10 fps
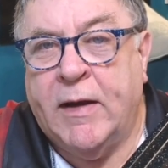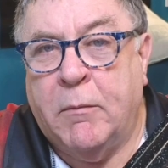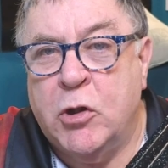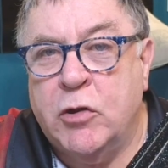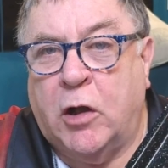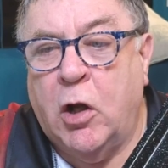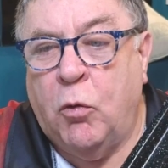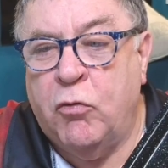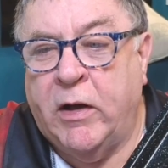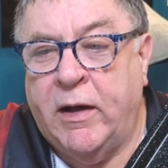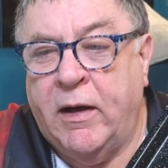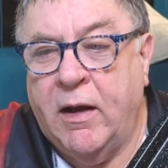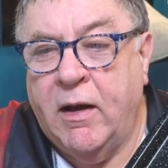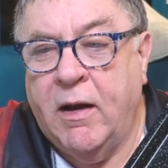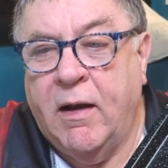damage the coating,
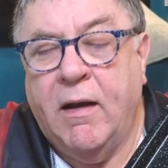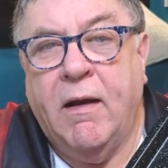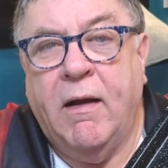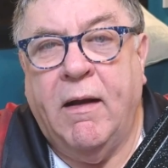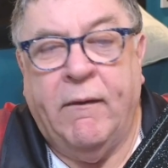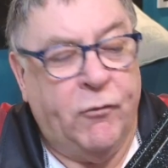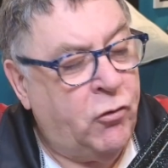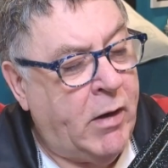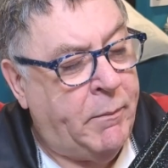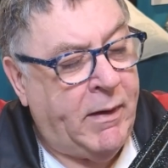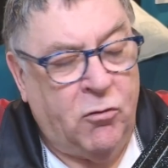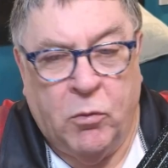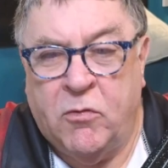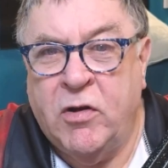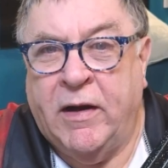and scrape it
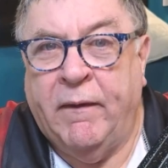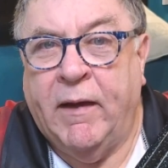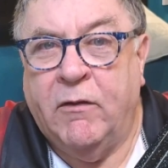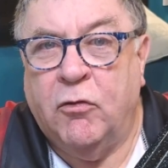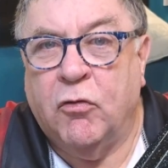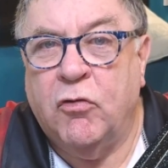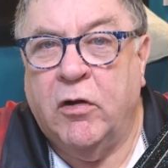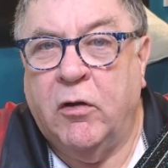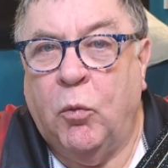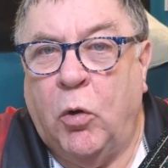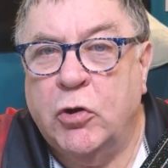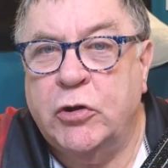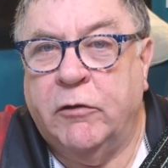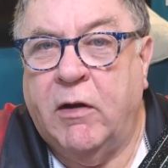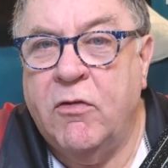into a tin, and then just
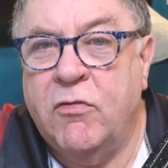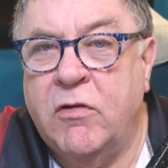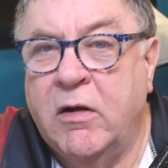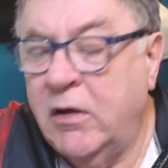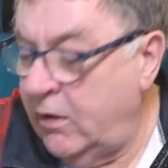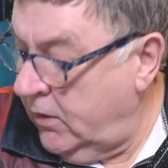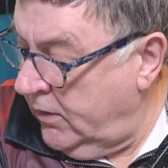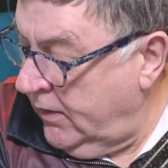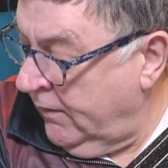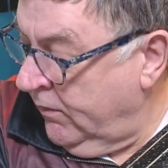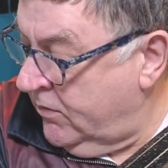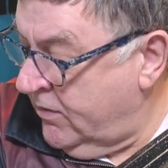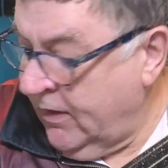wash the rest in the